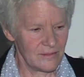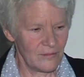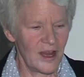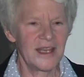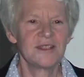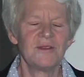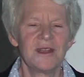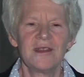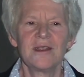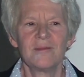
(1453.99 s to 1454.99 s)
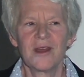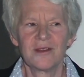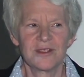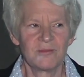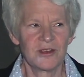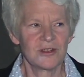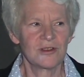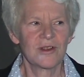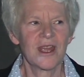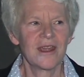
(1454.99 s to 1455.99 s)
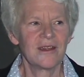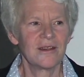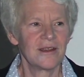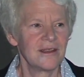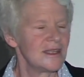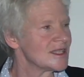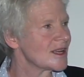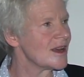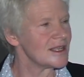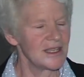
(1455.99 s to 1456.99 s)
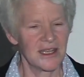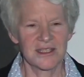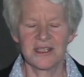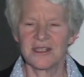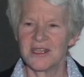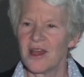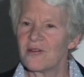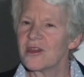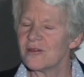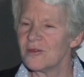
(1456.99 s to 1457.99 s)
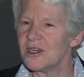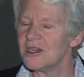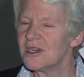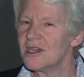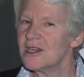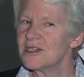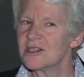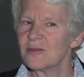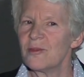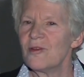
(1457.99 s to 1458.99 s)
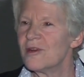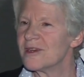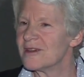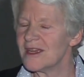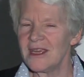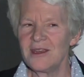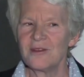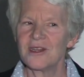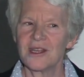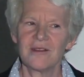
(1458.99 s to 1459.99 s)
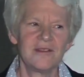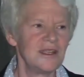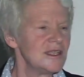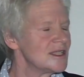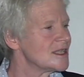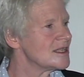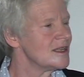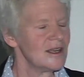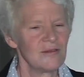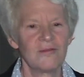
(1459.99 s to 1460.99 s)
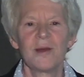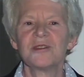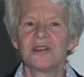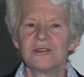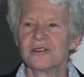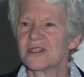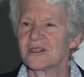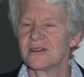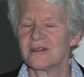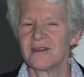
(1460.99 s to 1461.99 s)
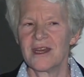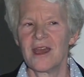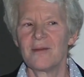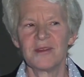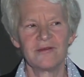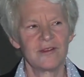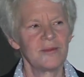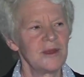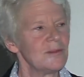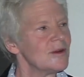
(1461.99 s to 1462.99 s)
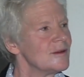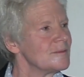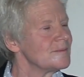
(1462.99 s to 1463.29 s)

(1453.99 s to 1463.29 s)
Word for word: ways we think about spiritual care in this context is how can we support the healing of these ruptures that happen for people.